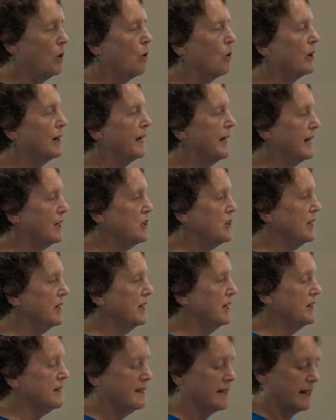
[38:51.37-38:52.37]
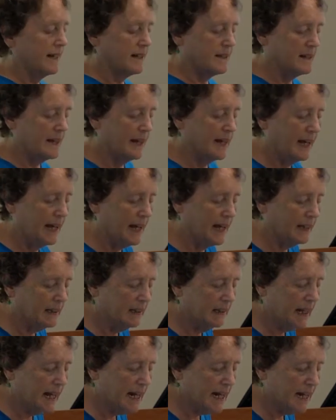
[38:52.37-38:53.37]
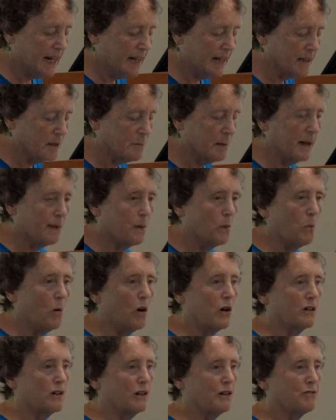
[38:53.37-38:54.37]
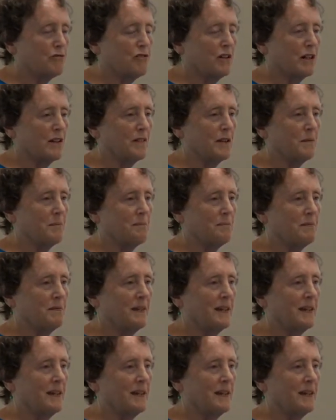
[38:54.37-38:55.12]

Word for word: or catching insects and laying them on the water in front of them.